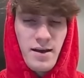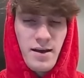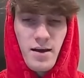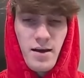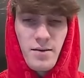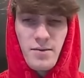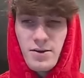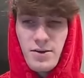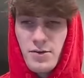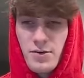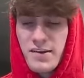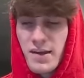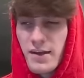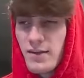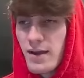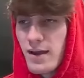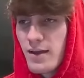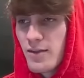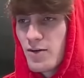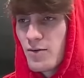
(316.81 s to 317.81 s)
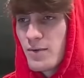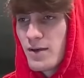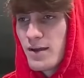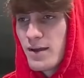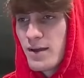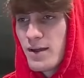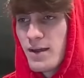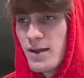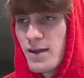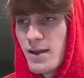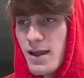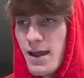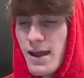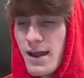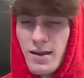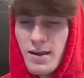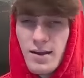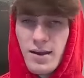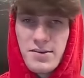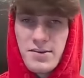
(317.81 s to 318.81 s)
And you said that a little bit.
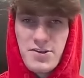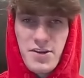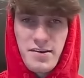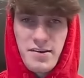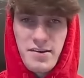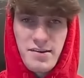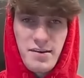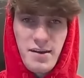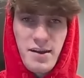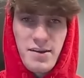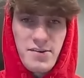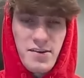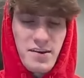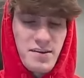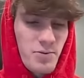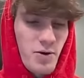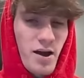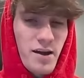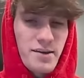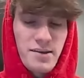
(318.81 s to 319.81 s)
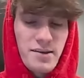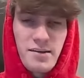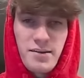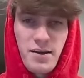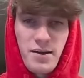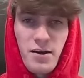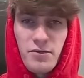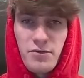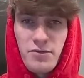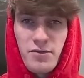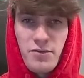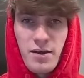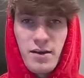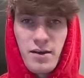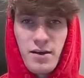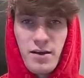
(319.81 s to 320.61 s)
And it's this process of